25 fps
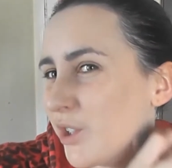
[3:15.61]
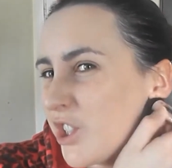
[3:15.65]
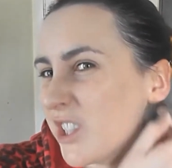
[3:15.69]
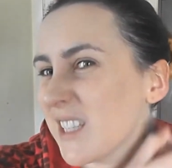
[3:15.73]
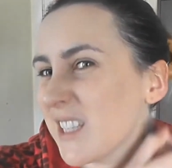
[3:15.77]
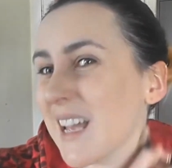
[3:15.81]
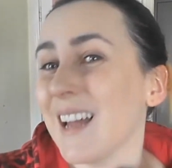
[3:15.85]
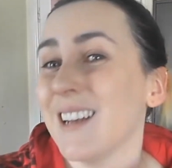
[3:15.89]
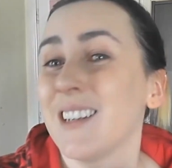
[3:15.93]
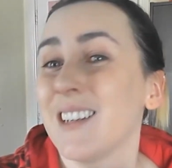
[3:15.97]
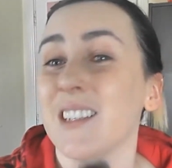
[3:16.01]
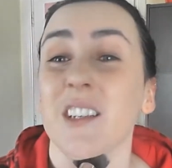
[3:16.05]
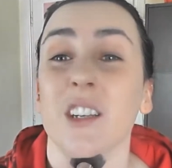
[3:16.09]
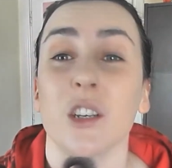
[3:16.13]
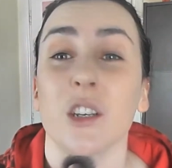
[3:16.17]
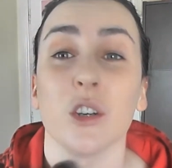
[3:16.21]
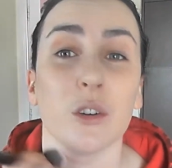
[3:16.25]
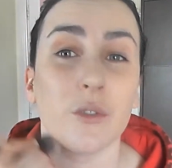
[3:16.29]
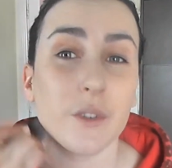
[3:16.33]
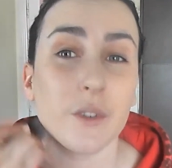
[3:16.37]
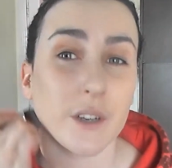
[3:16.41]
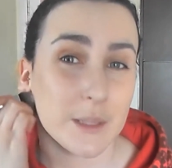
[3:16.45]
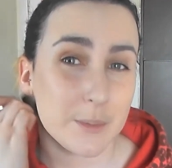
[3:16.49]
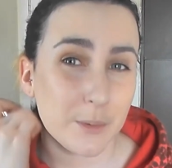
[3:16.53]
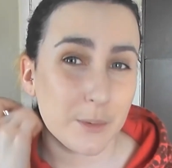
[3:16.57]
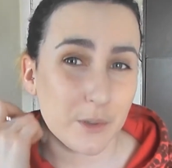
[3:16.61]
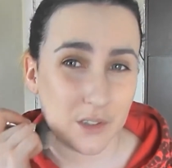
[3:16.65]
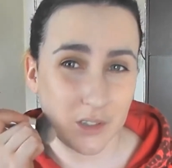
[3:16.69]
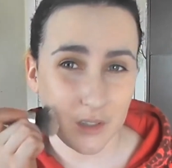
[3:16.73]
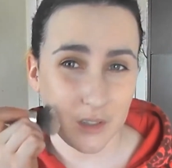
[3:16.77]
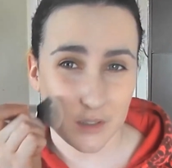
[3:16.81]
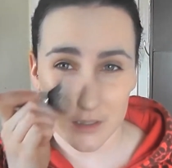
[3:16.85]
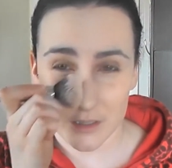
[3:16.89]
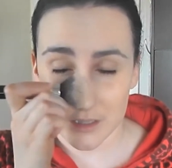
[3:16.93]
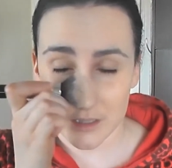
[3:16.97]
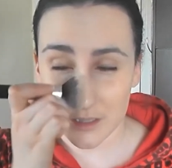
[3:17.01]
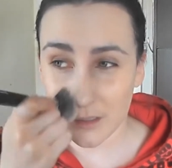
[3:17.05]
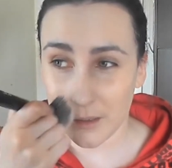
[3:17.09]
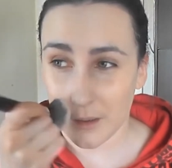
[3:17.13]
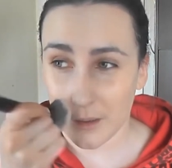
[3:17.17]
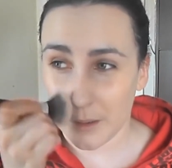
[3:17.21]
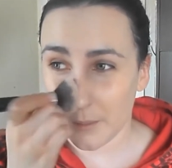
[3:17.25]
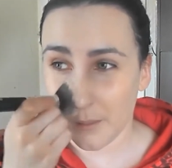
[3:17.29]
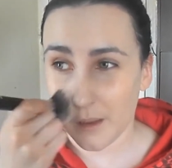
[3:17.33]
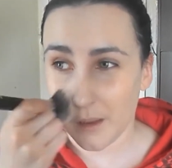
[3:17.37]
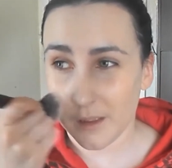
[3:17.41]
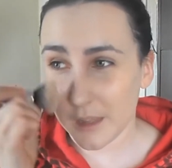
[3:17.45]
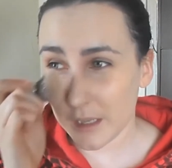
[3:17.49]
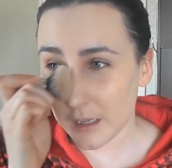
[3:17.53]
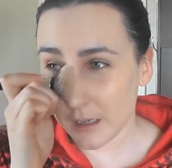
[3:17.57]
handy enough, I suppose, because
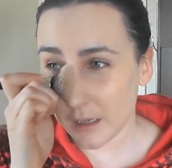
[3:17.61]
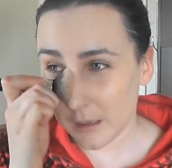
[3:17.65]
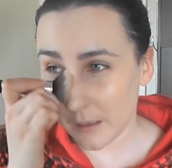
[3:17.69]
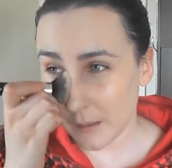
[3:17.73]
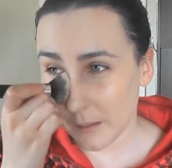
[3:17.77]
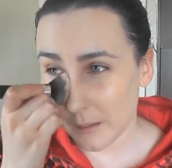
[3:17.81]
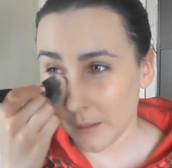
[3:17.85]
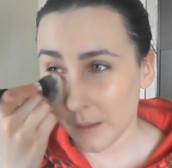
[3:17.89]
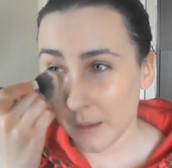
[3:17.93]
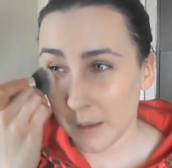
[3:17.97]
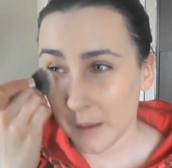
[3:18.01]
I think